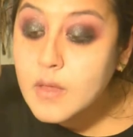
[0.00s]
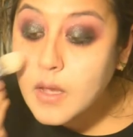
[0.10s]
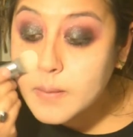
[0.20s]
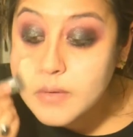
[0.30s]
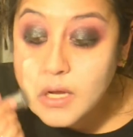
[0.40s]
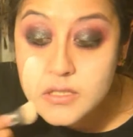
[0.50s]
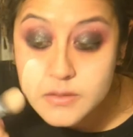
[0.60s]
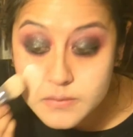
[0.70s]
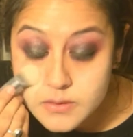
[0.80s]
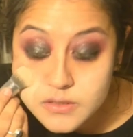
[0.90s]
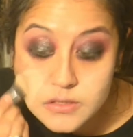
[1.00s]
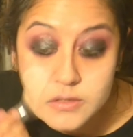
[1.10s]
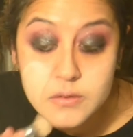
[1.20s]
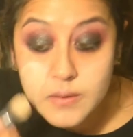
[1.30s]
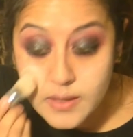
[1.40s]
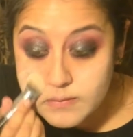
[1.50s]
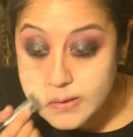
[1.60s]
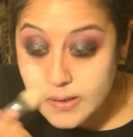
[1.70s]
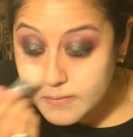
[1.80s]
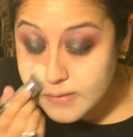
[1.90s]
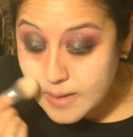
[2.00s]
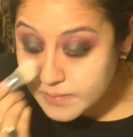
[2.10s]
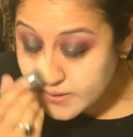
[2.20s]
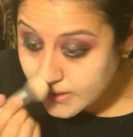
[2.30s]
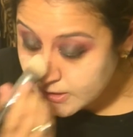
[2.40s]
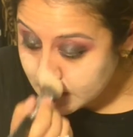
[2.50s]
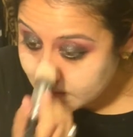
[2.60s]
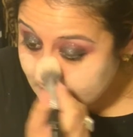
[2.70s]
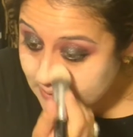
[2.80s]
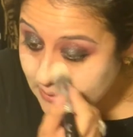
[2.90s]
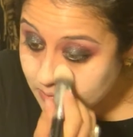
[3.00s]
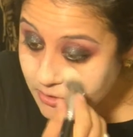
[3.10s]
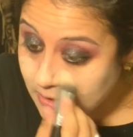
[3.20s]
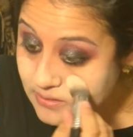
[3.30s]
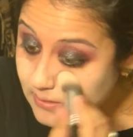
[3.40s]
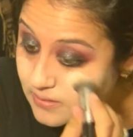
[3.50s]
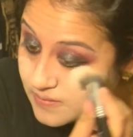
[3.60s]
I'm not doing too heavy of an application because I'm just